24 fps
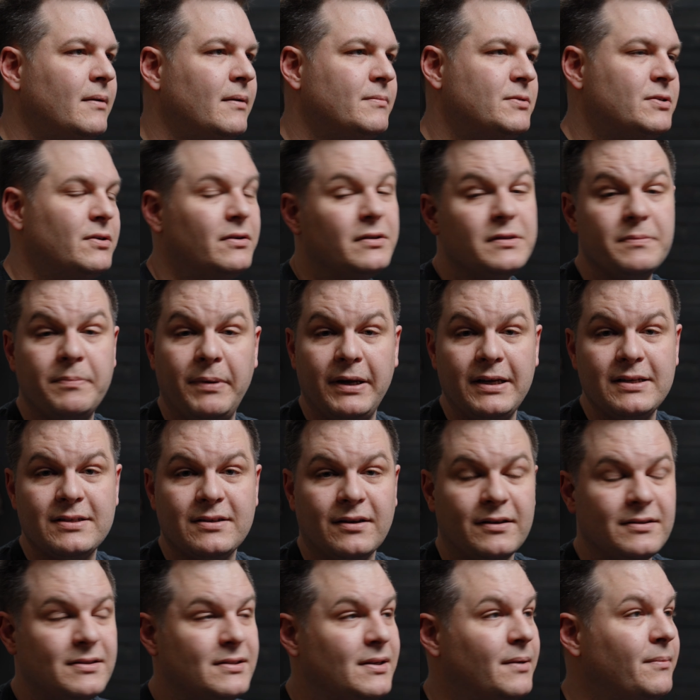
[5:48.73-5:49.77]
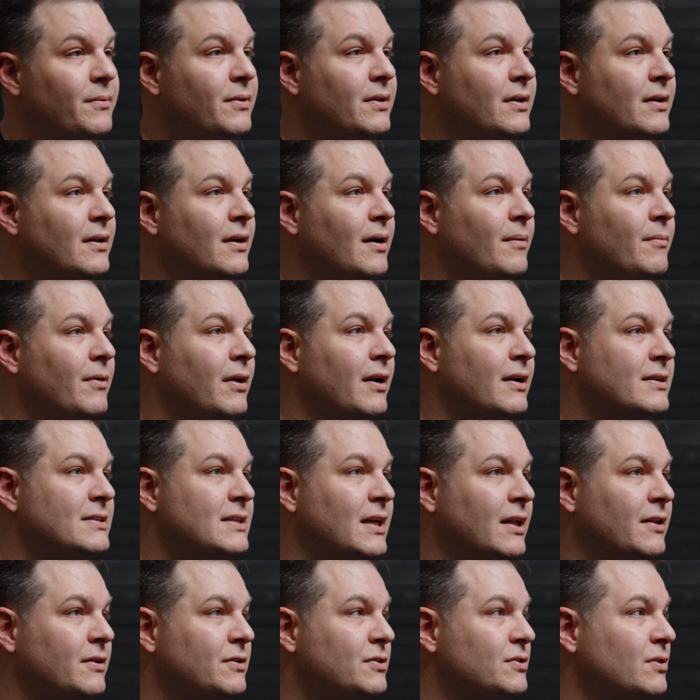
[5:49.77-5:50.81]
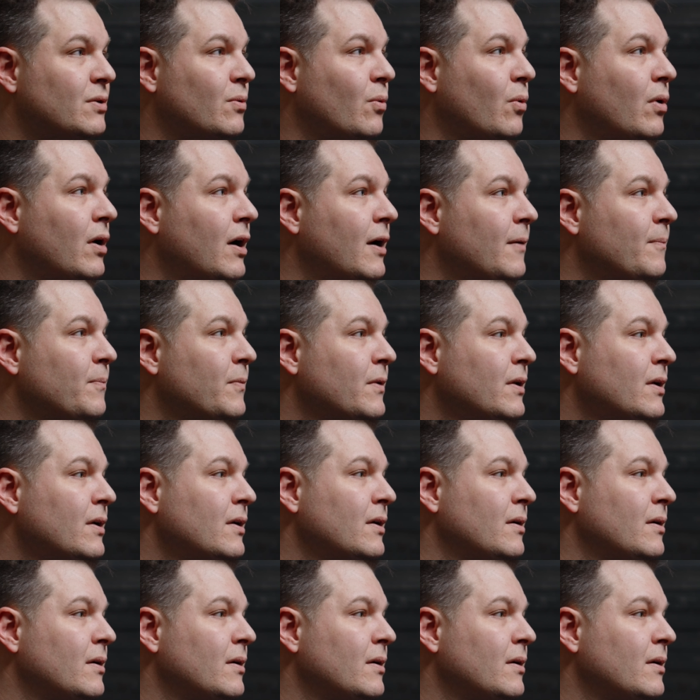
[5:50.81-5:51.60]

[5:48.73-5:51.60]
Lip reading: I'm sure it's based on something, I'm not exactly sure what.